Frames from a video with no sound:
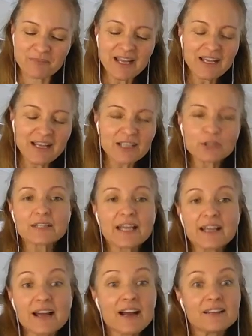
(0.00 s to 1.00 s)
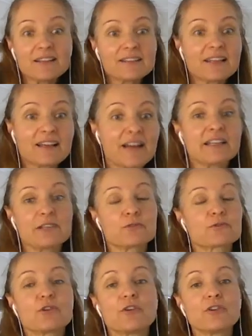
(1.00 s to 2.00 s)
look, they are
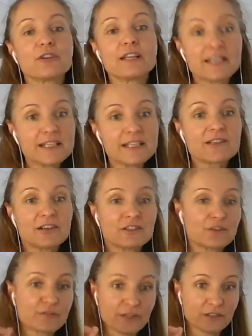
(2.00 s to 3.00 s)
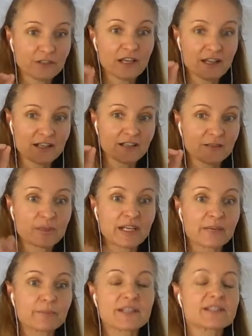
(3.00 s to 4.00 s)
needles, so it is going to feel like a
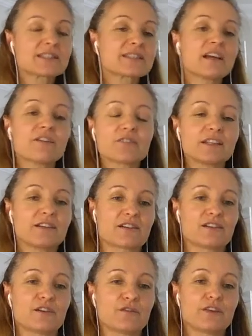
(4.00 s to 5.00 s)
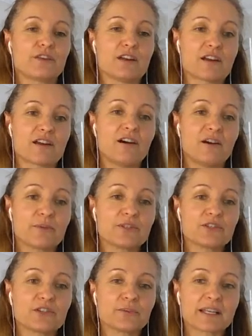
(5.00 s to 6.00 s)
prick, but it's definitely not going to feel like a
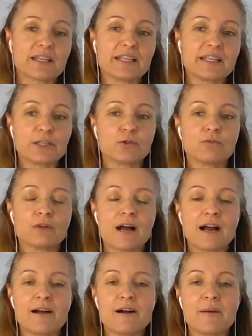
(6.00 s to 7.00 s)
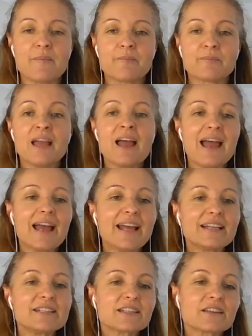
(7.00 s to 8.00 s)
hypodermic needle.
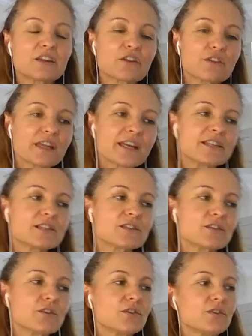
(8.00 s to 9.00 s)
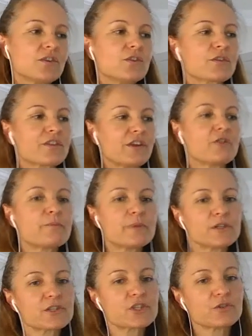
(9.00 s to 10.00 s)
And the thing is, your
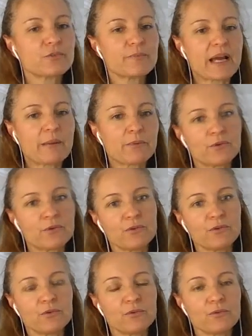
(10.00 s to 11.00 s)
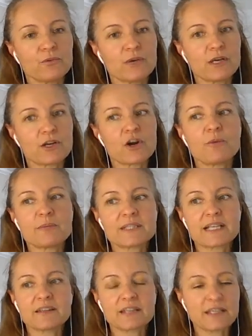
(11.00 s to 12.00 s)
therapist should be able to
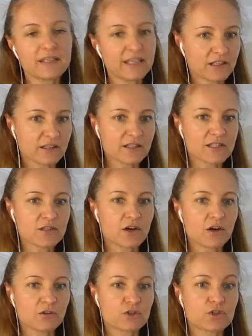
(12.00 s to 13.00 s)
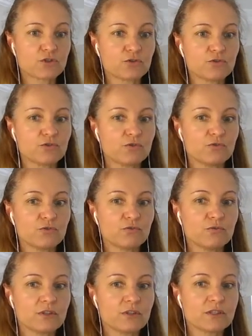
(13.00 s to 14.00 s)
accommodate their needling style
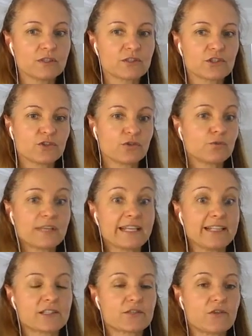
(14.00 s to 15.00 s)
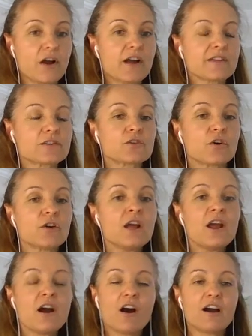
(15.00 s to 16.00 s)
to your needs, right? So
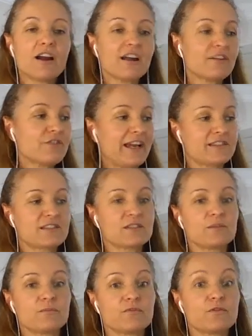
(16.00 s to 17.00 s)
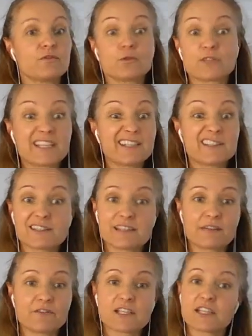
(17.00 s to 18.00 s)
I've had some 14 to
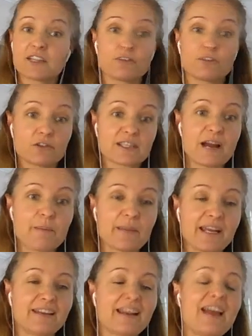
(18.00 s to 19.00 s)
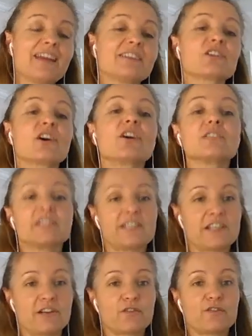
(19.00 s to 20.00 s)
17-year-olds come in and totally
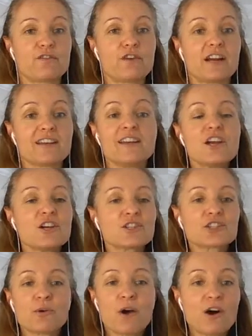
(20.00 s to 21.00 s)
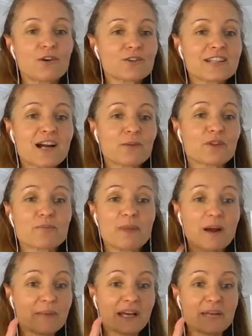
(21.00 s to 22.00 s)
terrified. So I'll start with
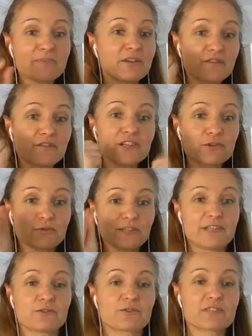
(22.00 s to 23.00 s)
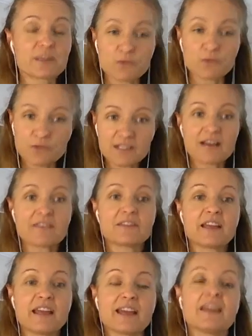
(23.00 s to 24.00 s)
my baby facial needles, and we'll start
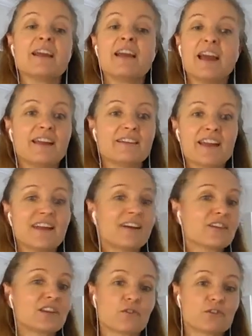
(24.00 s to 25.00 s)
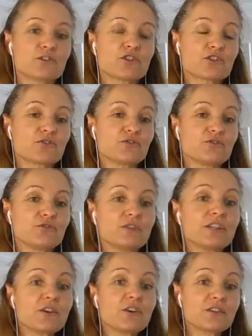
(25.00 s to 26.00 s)
there. And now they're on to,
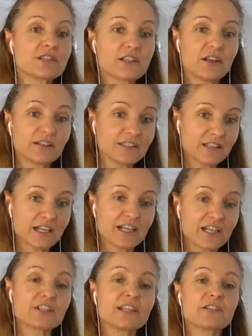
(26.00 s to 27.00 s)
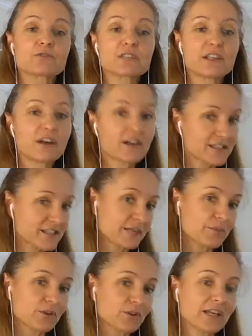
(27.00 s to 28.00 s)
the slightly larger needles, and I can
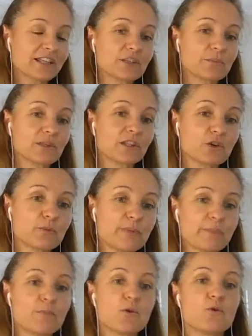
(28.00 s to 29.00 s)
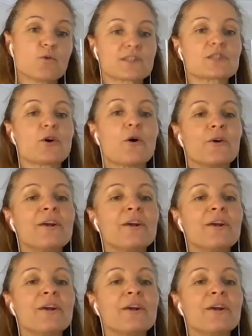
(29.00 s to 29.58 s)
stimulate them a little bit more. So,